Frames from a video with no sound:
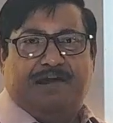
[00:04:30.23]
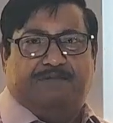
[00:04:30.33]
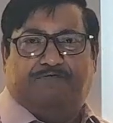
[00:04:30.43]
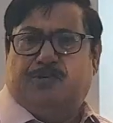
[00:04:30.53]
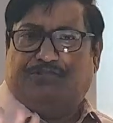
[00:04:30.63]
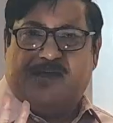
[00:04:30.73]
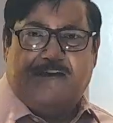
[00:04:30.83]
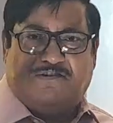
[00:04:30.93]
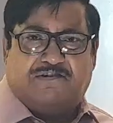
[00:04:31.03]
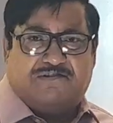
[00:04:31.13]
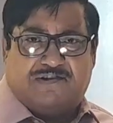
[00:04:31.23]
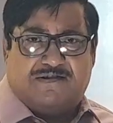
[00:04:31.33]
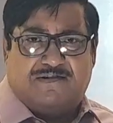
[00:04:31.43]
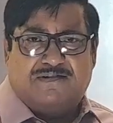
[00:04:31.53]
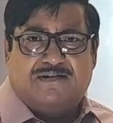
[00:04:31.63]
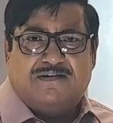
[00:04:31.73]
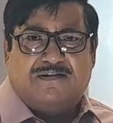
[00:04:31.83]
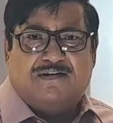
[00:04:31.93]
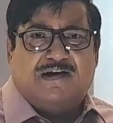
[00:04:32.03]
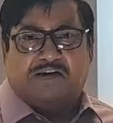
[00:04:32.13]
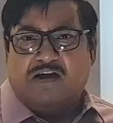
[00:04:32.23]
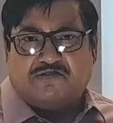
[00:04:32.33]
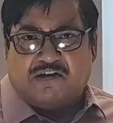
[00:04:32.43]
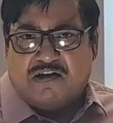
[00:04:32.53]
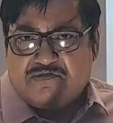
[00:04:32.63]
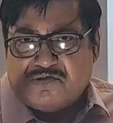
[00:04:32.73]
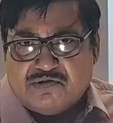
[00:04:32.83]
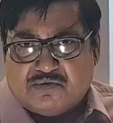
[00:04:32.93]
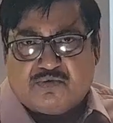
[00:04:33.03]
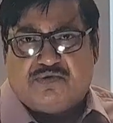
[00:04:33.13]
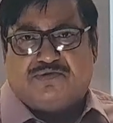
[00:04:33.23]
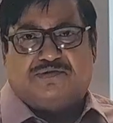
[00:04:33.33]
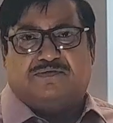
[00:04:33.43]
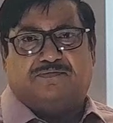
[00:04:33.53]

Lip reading: And for that reason, I will not answer this question.